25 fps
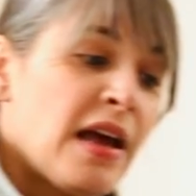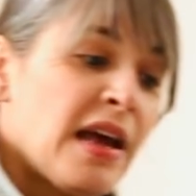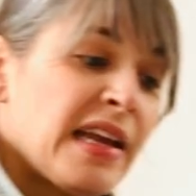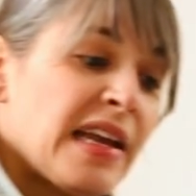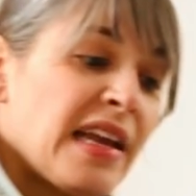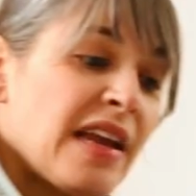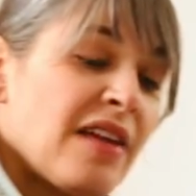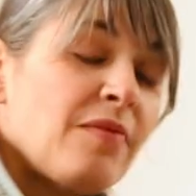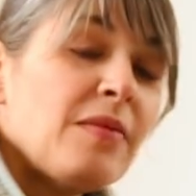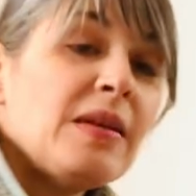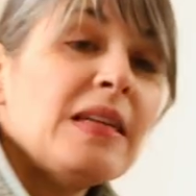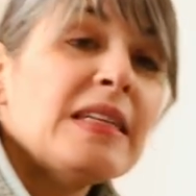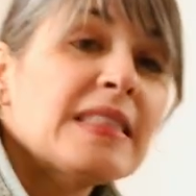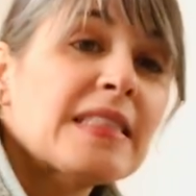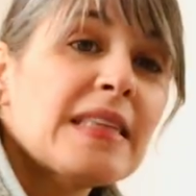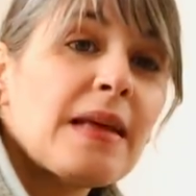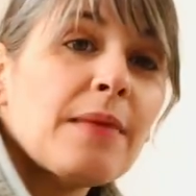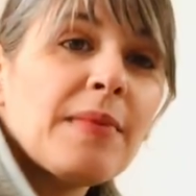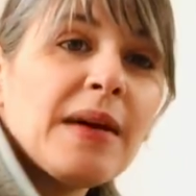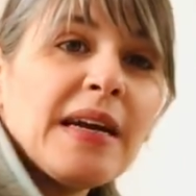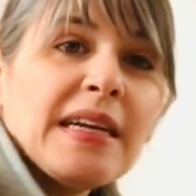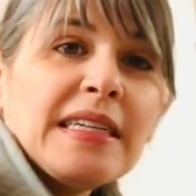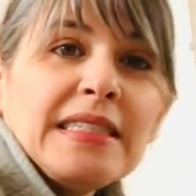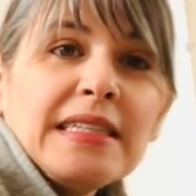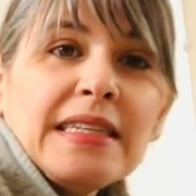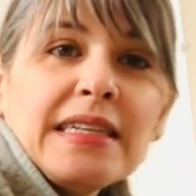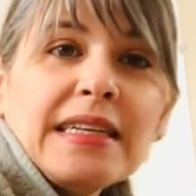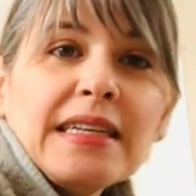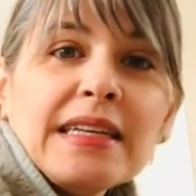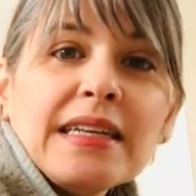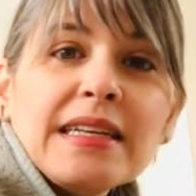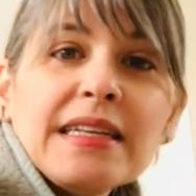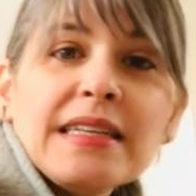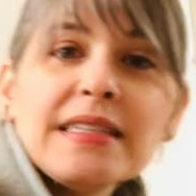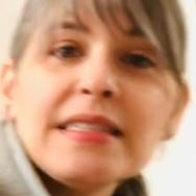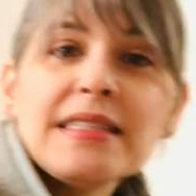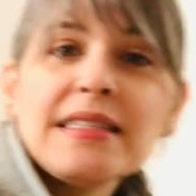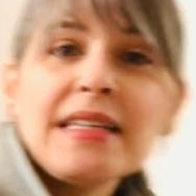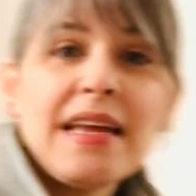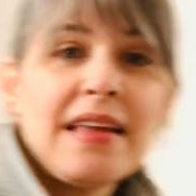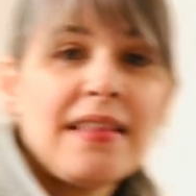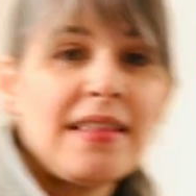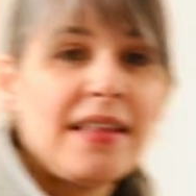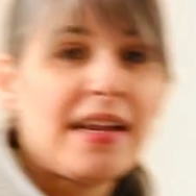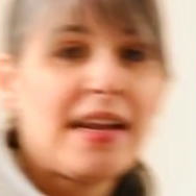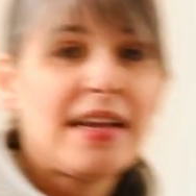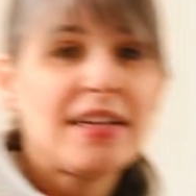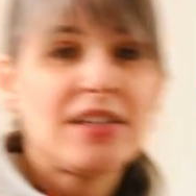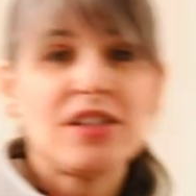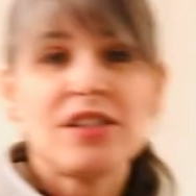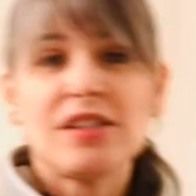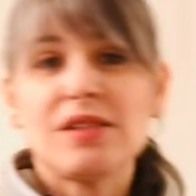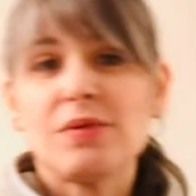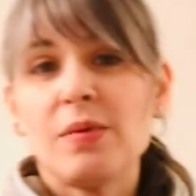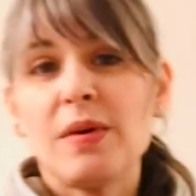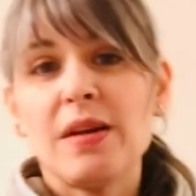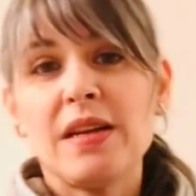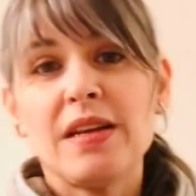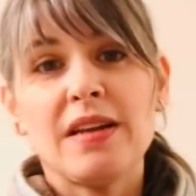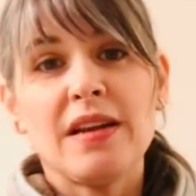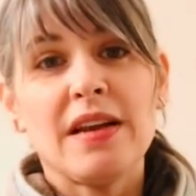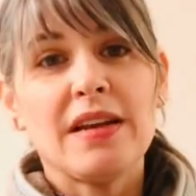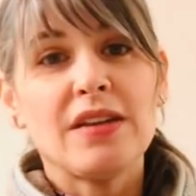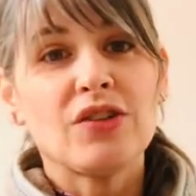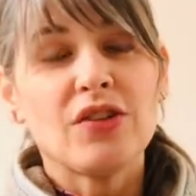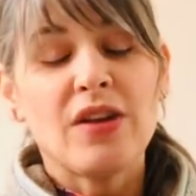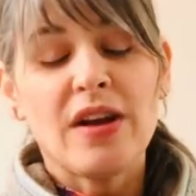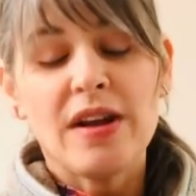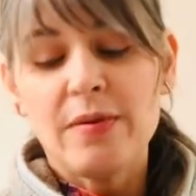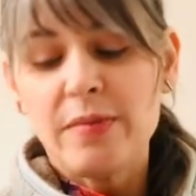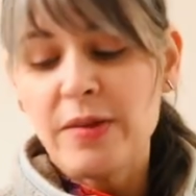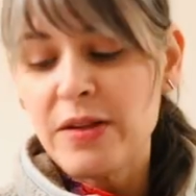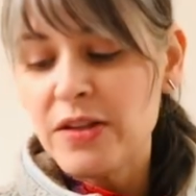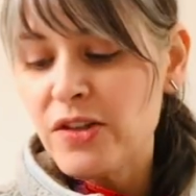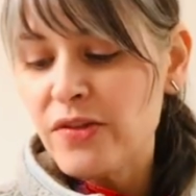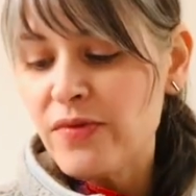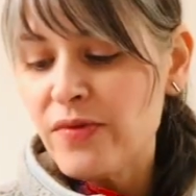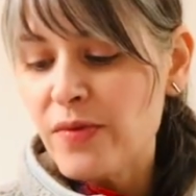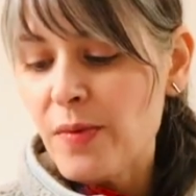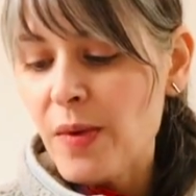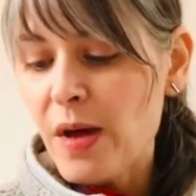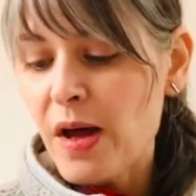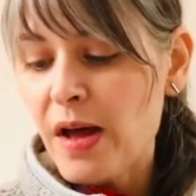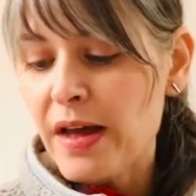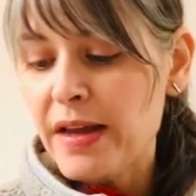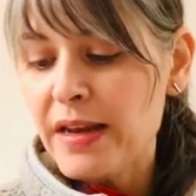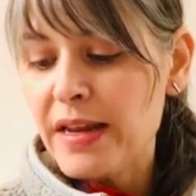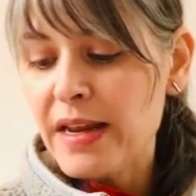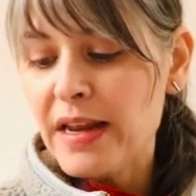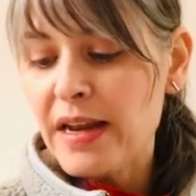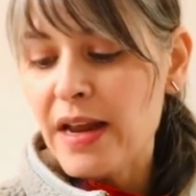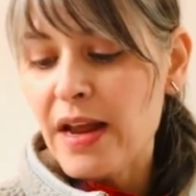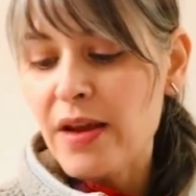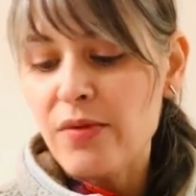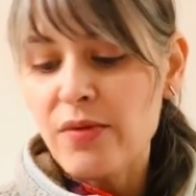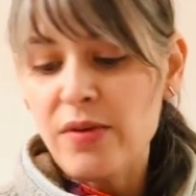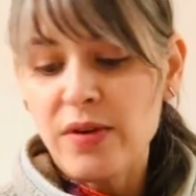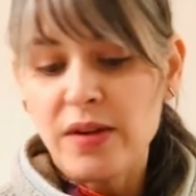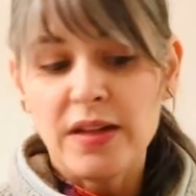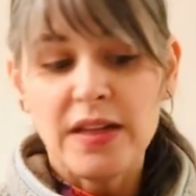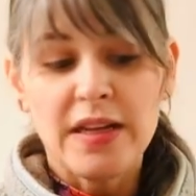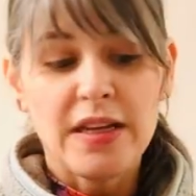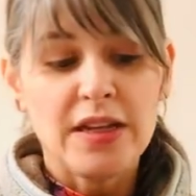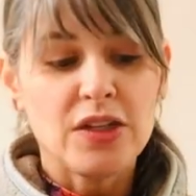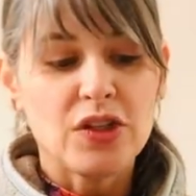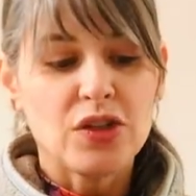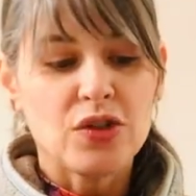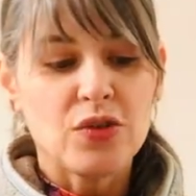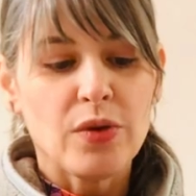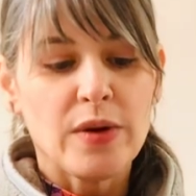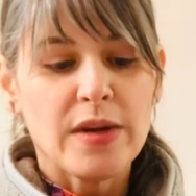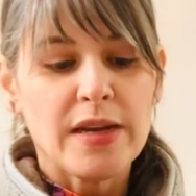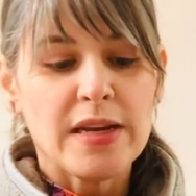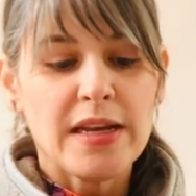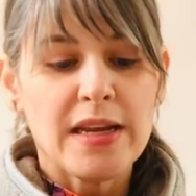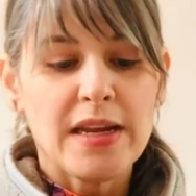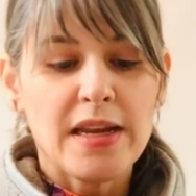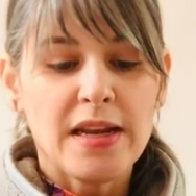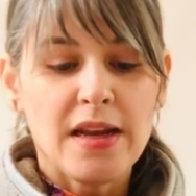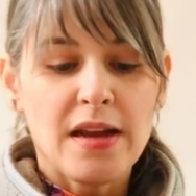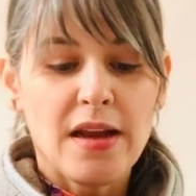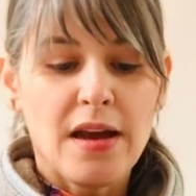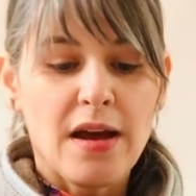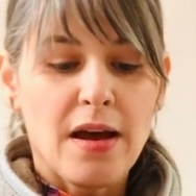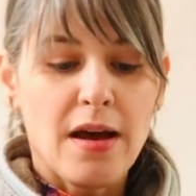gave me some ideas, and then I just went and I tried a bunch of them on, and I really enjoyed it.